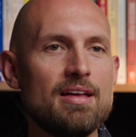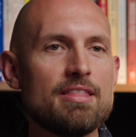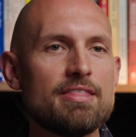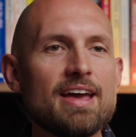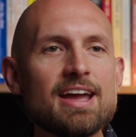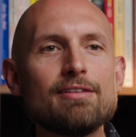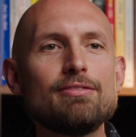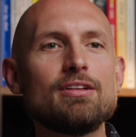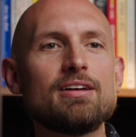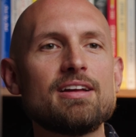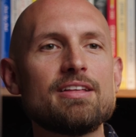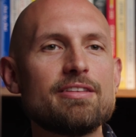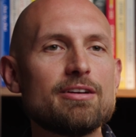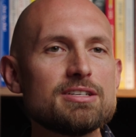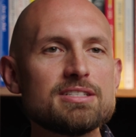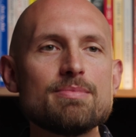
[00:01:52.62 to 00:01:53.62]
Thankfully,
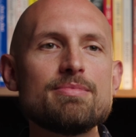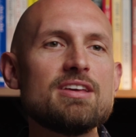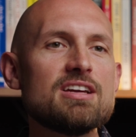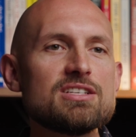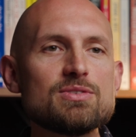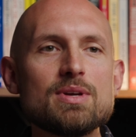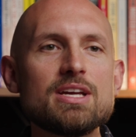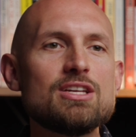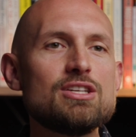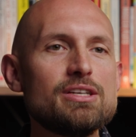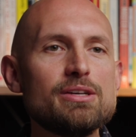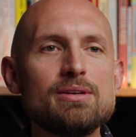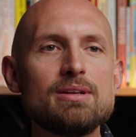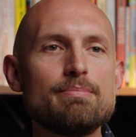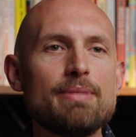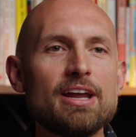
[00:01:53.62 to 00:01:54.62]
there are some things we can
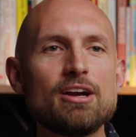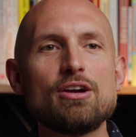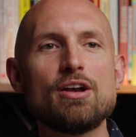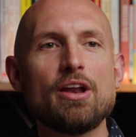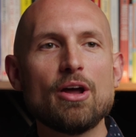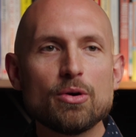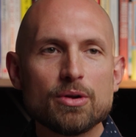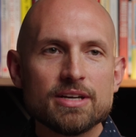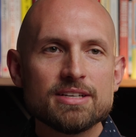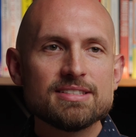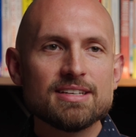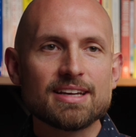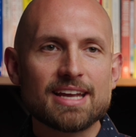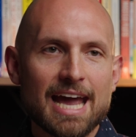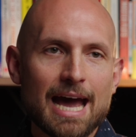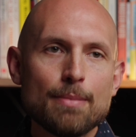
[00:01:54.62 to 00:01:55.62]
do to better notice
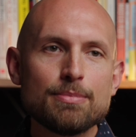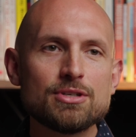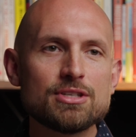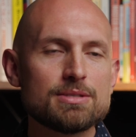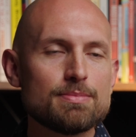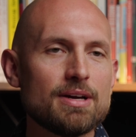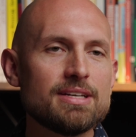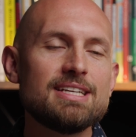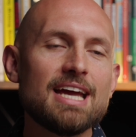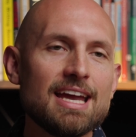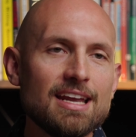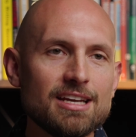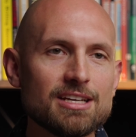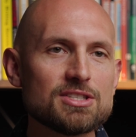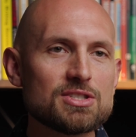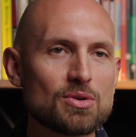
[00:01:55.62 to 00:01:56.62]
and capture
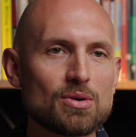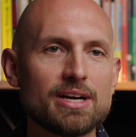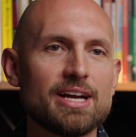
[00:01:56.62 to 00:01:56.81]
spontaneous story